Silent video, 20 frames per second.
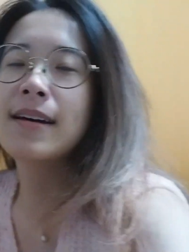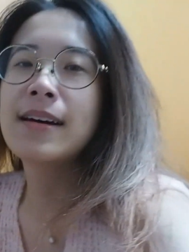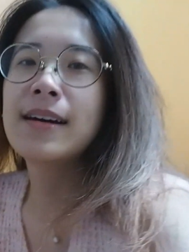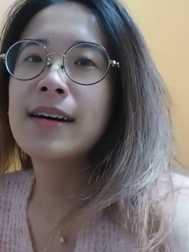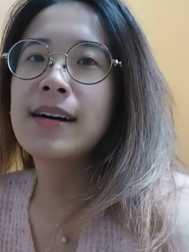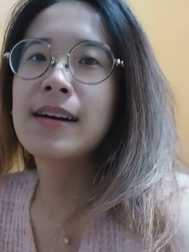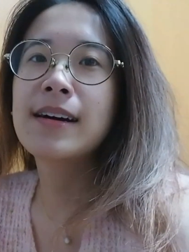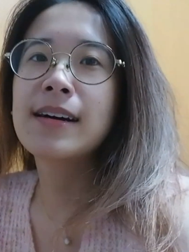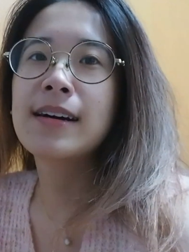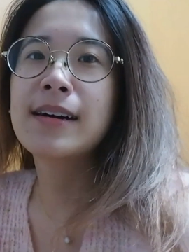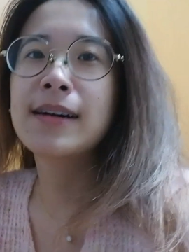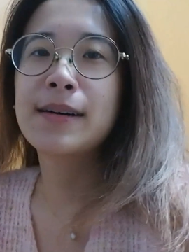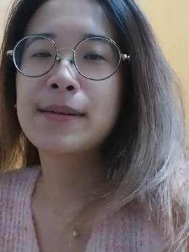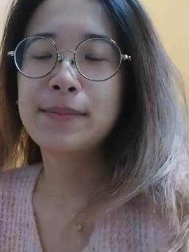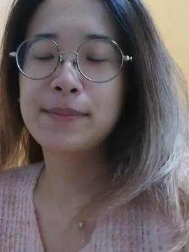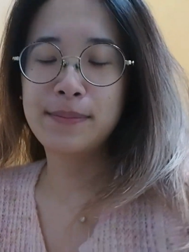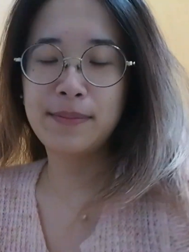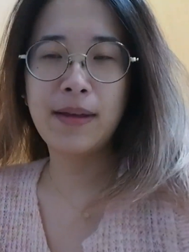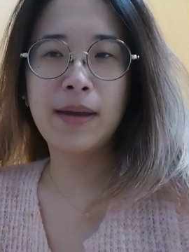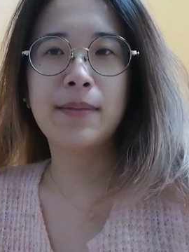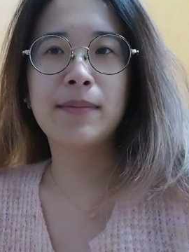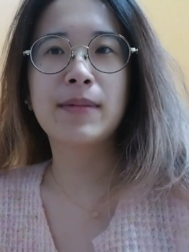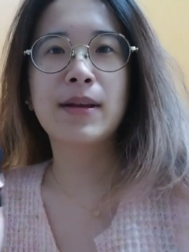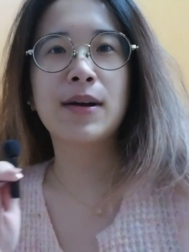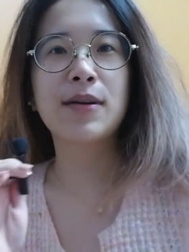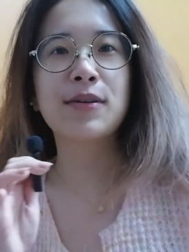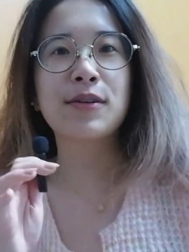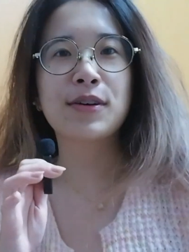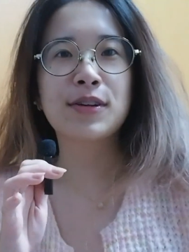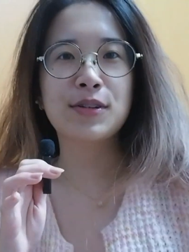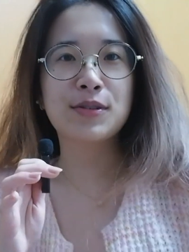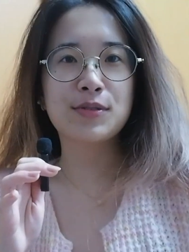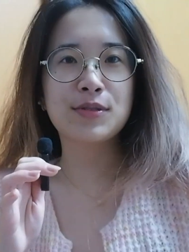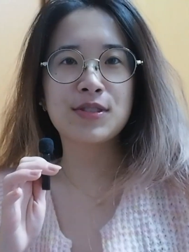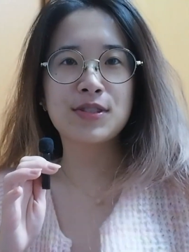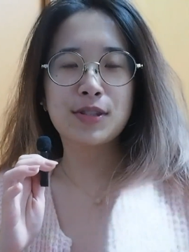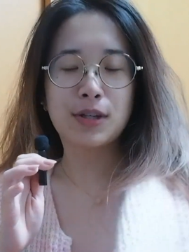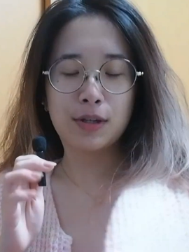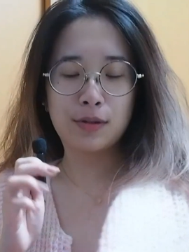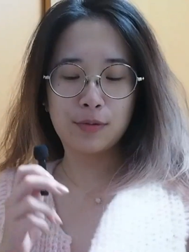am now going to
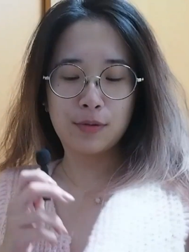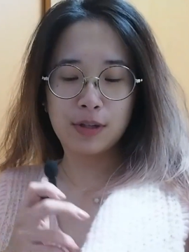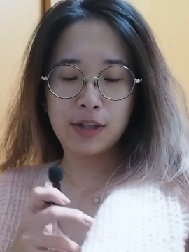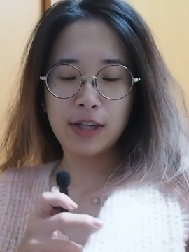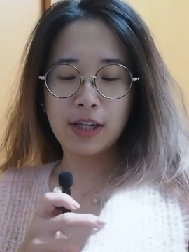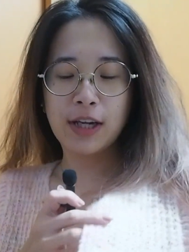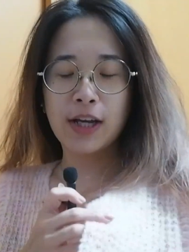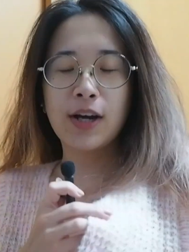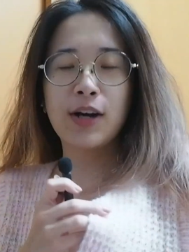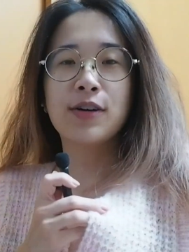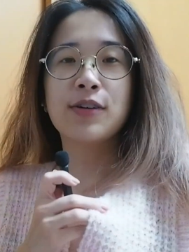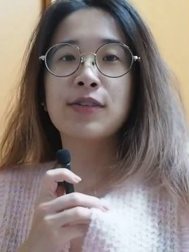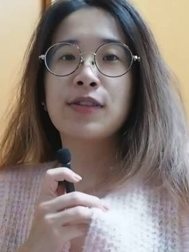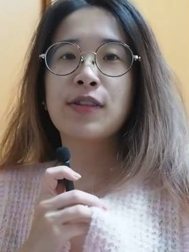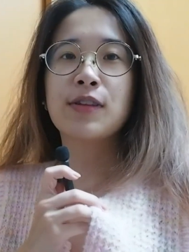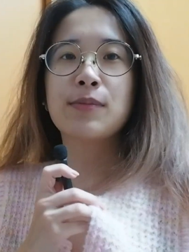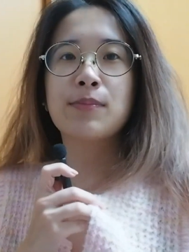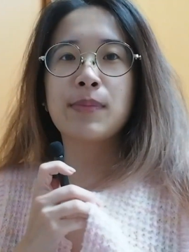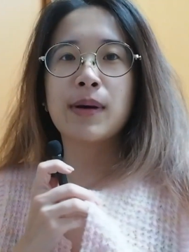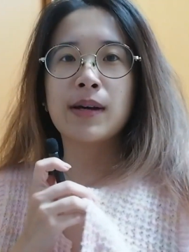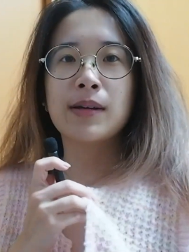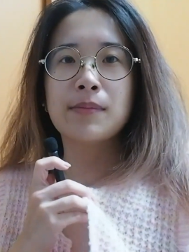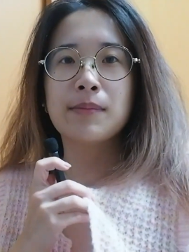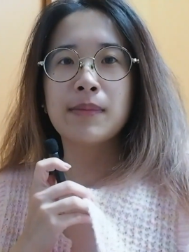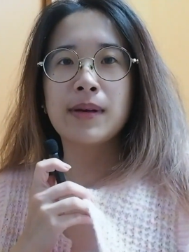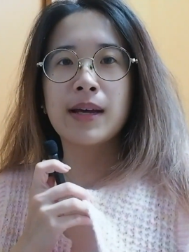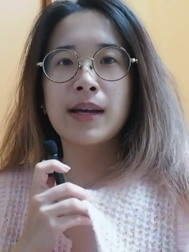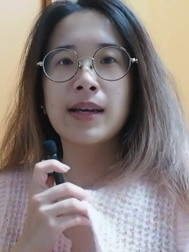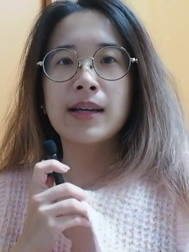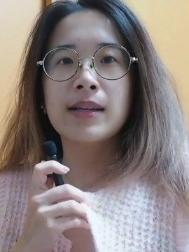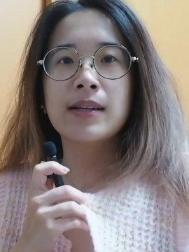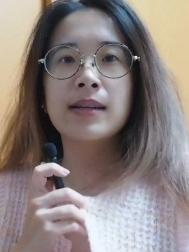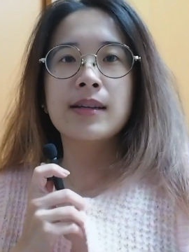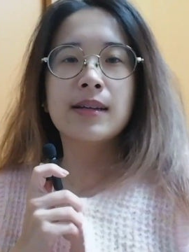start working on the bottom band.